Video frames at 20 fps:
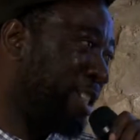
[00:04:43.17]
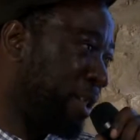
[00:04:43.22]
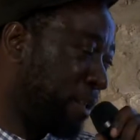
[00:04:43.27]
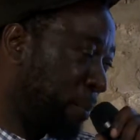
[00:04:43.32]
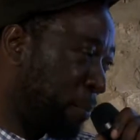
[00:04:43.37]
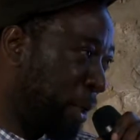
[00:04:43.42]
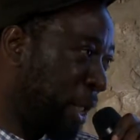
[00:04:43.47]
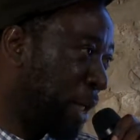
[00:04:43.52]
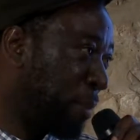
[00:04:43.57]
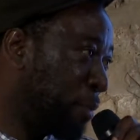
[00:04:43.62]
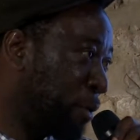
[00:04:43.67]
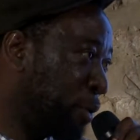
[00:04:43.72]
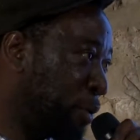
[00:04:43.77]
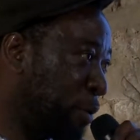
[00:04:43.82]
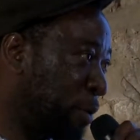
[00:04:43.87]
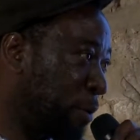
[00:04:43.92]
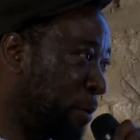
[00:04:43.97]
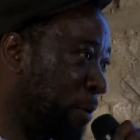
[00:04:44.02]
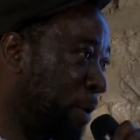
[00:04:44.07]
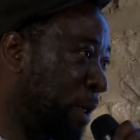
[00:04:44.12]
the
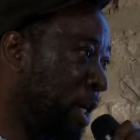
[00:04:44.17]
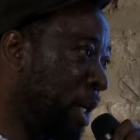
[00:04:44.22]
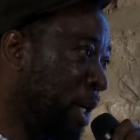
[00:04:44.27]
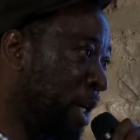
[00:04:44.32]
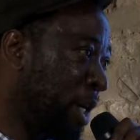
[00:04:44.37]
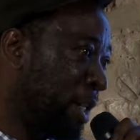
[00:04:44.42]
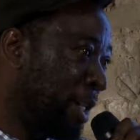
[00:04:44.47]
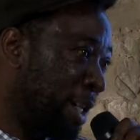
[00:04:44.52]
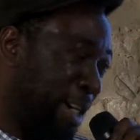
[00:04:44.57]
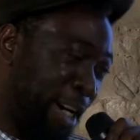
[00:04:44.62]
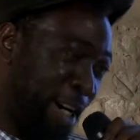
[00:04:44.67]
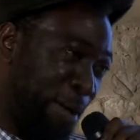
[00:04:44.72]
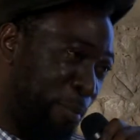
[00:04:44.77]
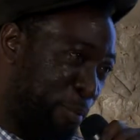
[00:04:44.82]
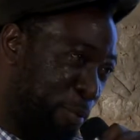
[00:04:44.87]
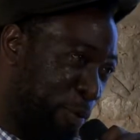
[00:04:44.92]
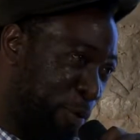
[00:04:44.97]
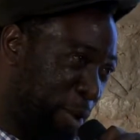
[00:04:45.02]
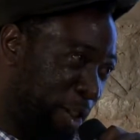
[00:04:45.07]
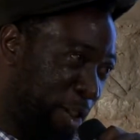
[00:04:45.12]
people that
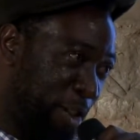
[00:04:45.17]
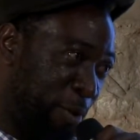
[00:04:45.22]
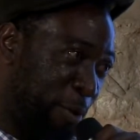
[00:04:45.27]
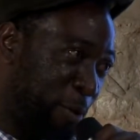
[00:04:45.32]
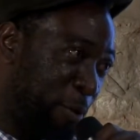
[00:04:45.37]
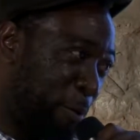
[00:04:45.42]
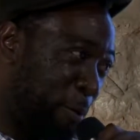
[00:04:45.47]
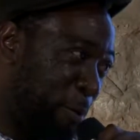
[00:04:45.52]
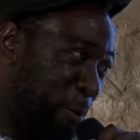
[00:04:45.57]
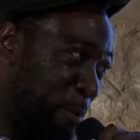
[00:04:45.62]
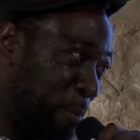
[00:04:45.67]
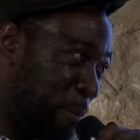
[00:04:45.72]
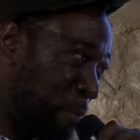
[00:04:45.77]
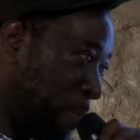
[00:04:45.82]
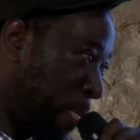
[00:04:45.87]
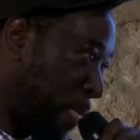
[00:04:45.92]
I'm born into.